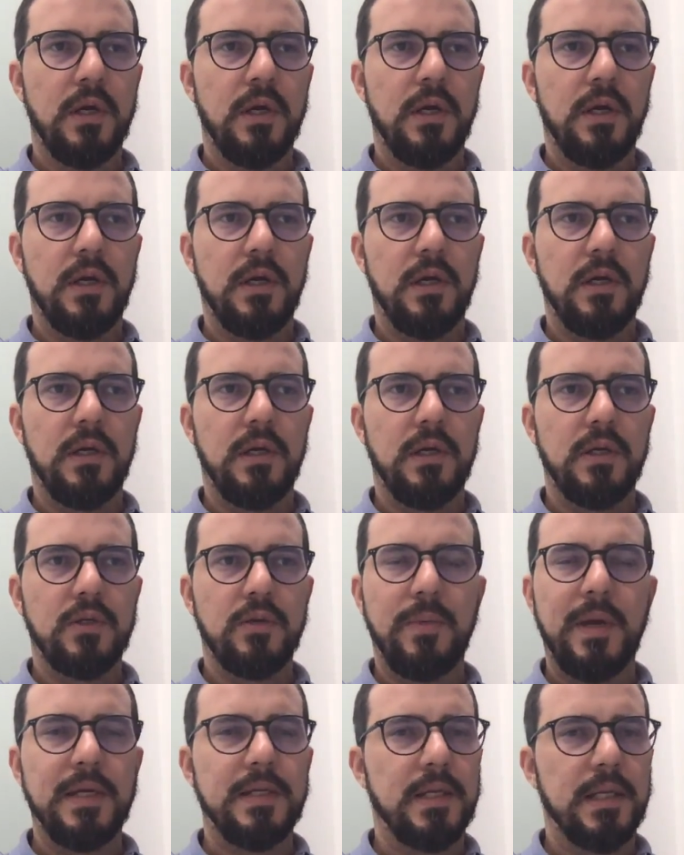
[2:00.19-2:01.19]
So
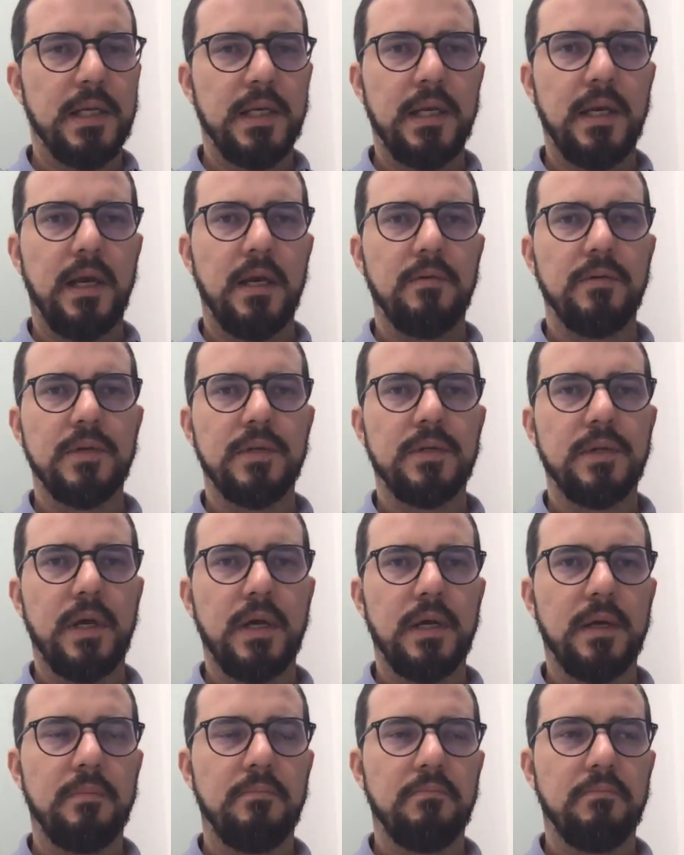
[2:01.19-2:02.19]
basically, I
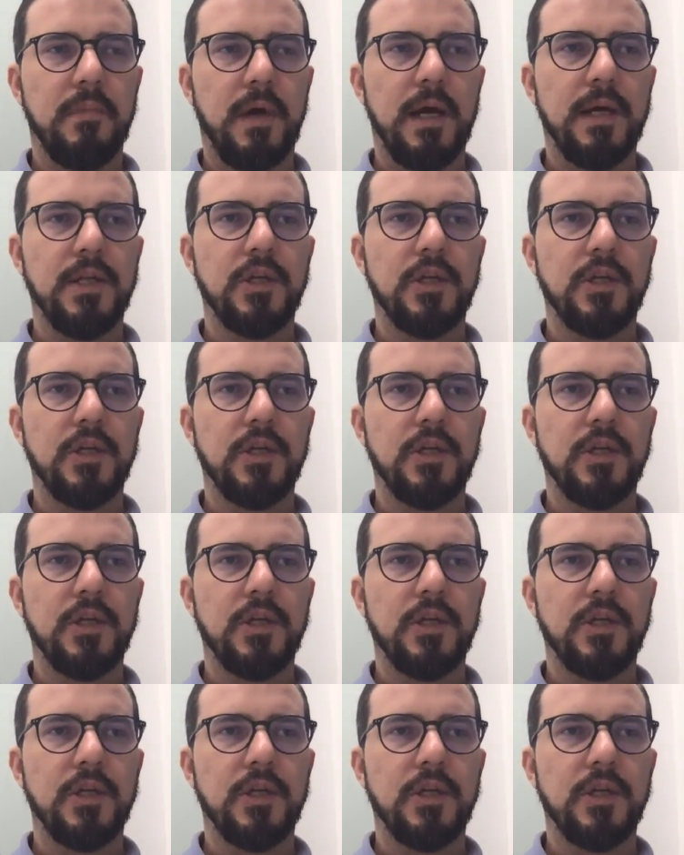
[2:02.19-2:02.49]
had a